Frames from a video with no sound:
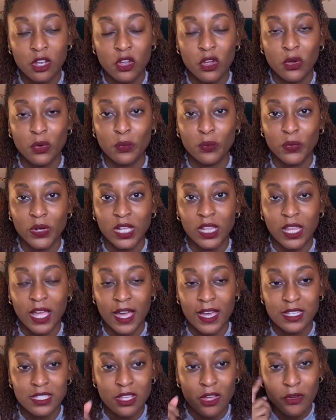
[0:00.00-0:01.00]

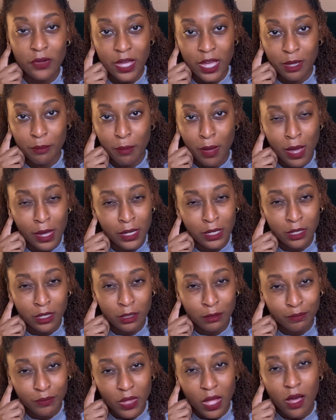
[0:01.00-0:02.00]
realize, okay, Maya,
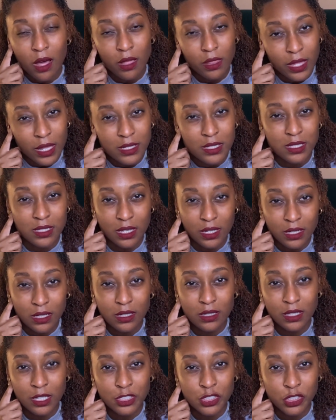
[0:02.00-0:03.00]
all that studying
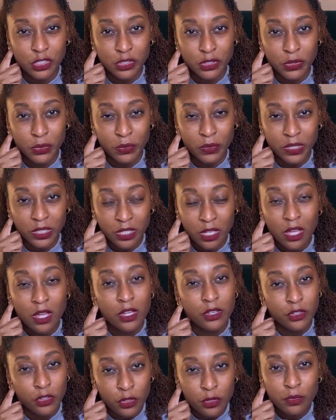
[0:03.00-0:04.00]
that you're doing,
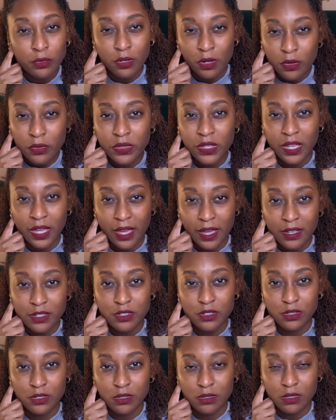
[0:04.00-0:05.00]
you know the answer
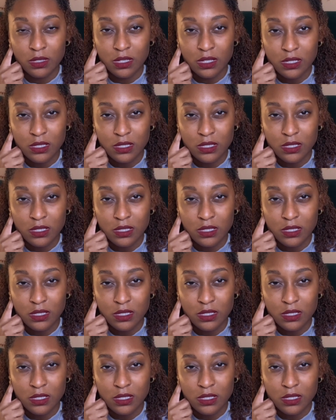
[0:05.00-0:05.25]
to this.